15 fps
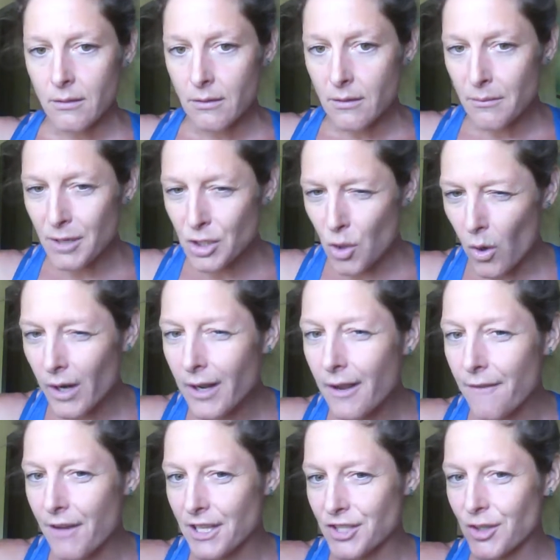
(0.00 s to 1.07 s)
The majority
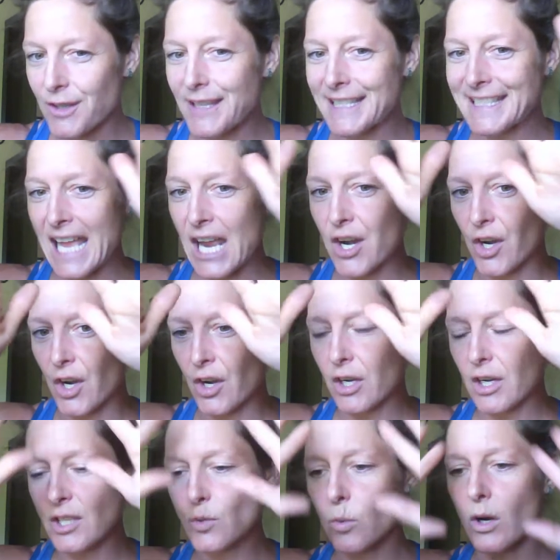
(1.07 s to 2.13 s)
of us are in the center
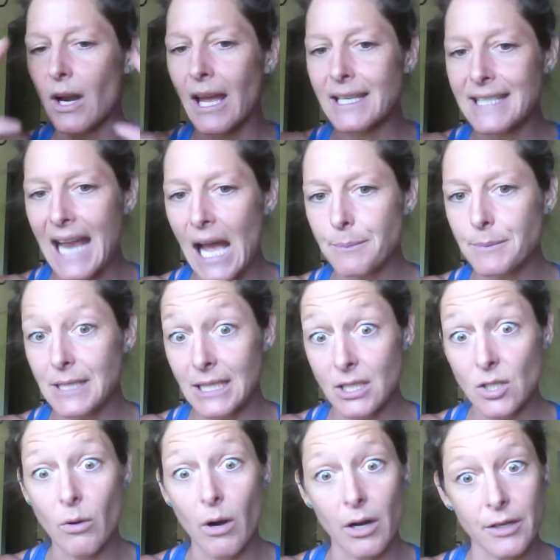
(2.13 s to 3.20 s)
because we're adapting
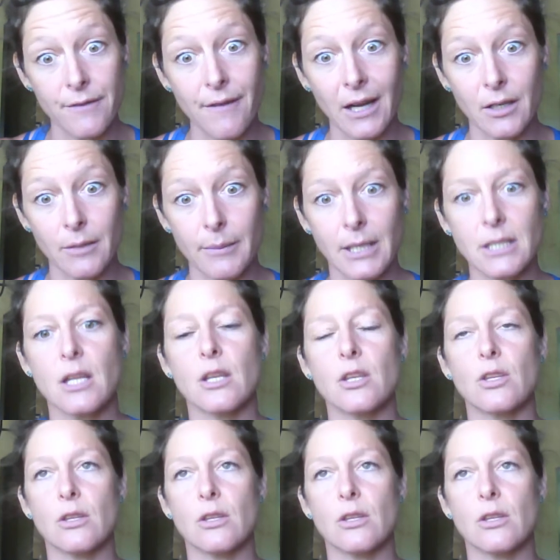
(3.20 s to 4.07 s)
to our environment.